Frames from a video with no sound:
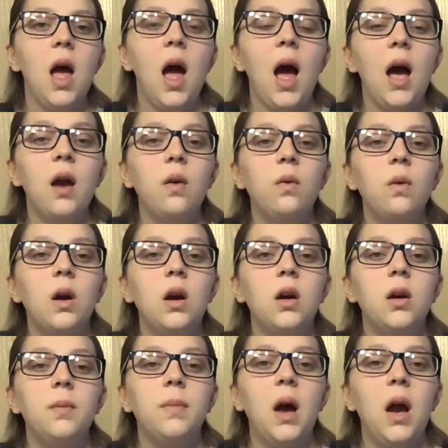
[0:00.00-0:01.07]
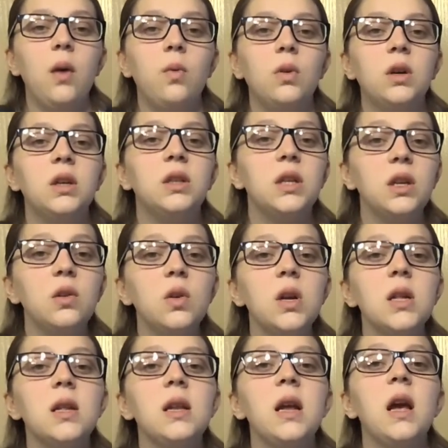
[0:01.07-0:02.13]
I will
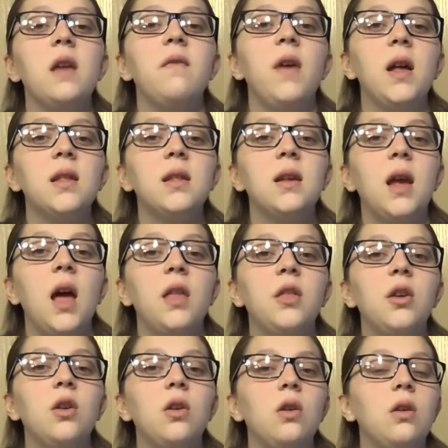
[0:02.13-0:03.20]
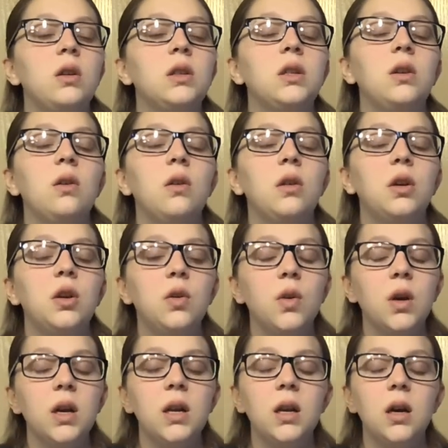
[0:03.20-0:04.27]
continuously advance the catheter until the
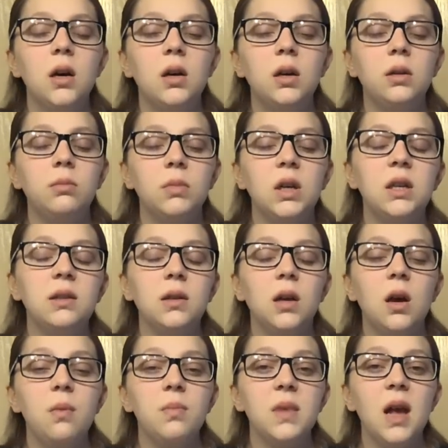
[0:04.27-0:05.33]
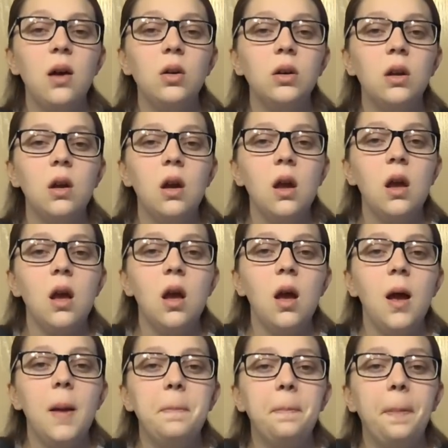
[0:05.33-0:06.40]
urine comes out.
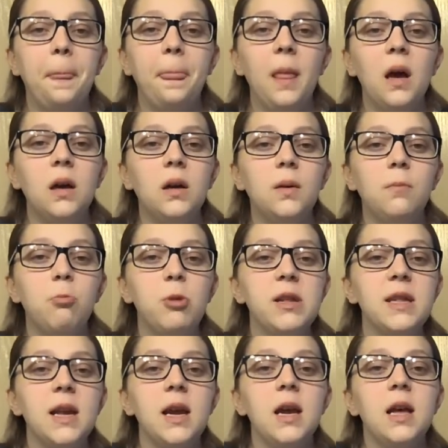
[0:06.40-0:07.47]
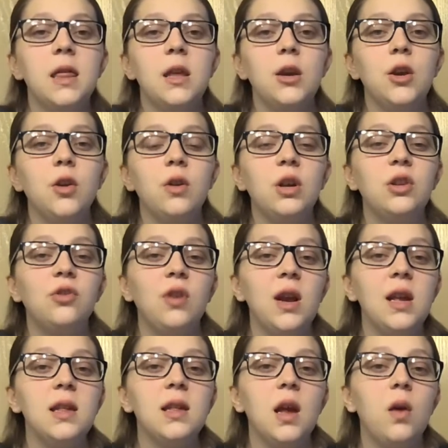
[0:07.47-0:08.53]
Once the urine
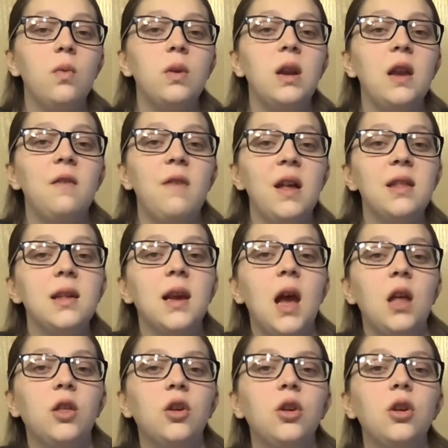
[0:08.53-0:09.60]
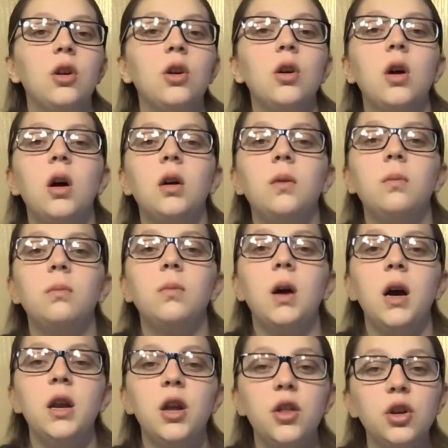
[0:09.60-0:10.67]
drains, I would advance the catheter
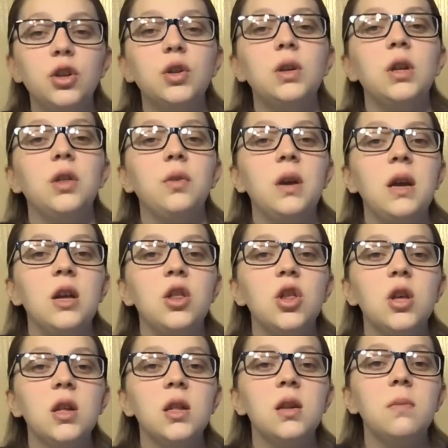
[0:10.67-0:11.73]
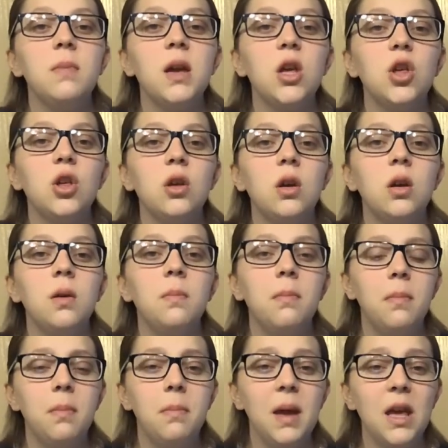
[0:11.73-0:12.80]
another 2 to 3 inches to
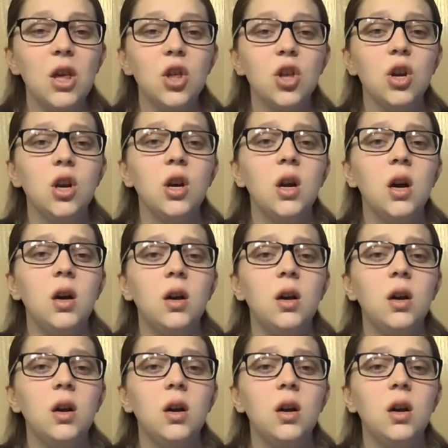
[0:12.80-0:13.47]
making sure